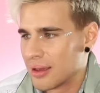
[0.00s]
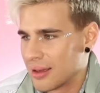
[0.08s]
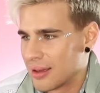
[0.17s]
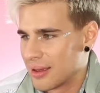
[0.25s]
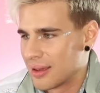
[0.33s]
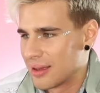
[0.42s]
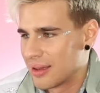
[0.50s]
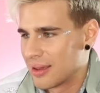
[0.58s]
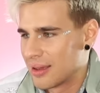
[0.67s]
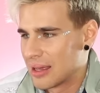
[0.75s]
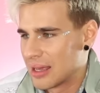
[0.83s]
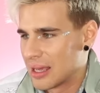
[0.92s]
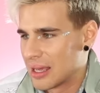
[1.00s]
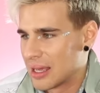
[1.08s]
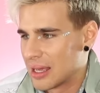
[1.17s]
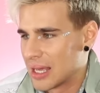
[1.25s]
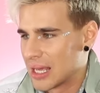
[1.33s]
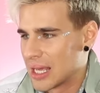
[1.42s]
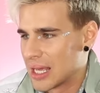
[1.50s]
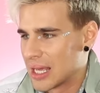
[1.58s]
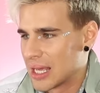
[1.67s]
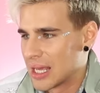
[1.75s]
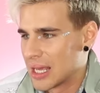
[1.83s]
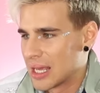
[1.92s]

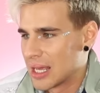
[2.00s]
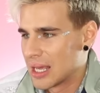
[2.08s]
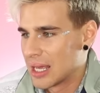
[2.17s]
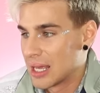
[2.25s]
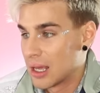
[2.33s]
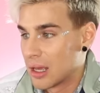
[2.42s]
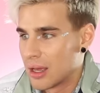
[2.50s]
No words are spoken by the person on screen.